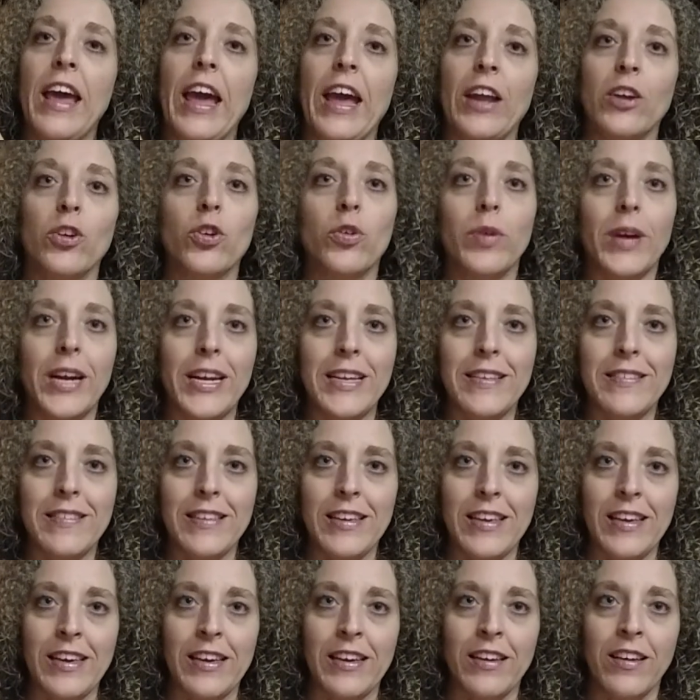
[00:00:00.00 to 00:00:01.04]
and
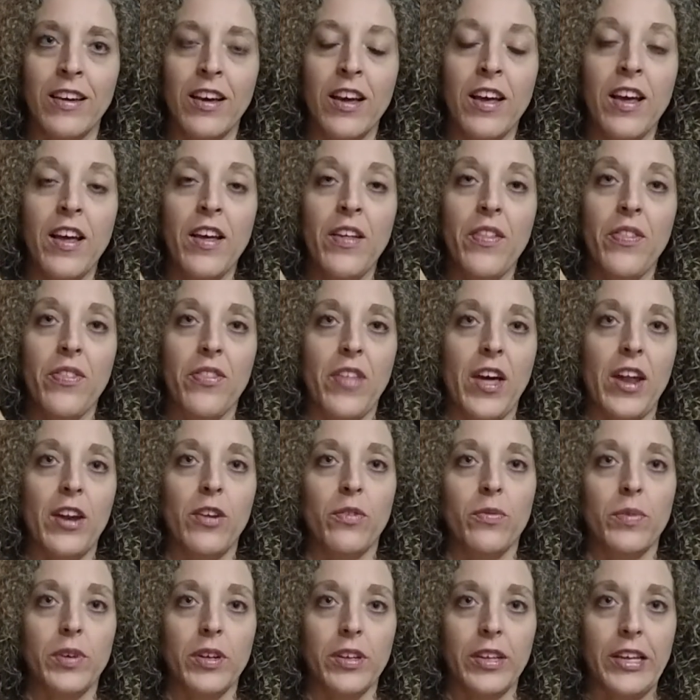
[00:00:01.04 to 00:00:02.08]
crazy than
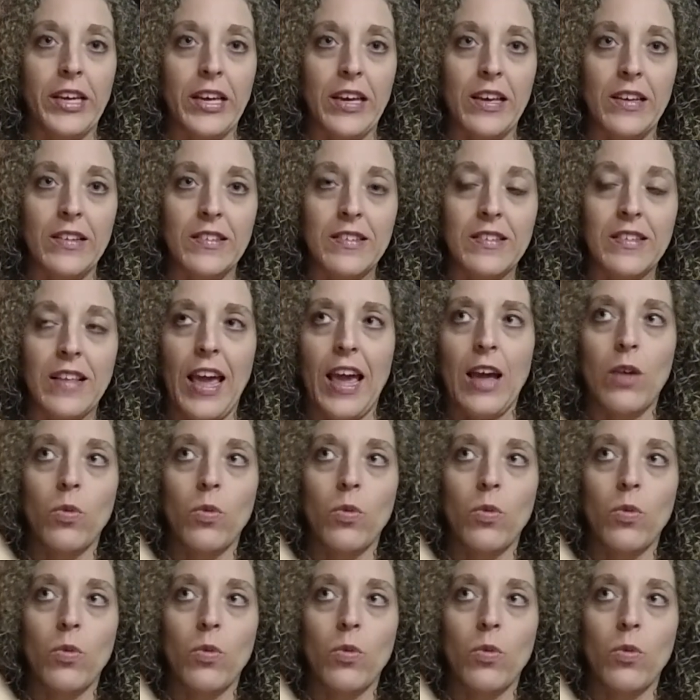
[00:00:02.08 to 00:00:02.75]
it really is.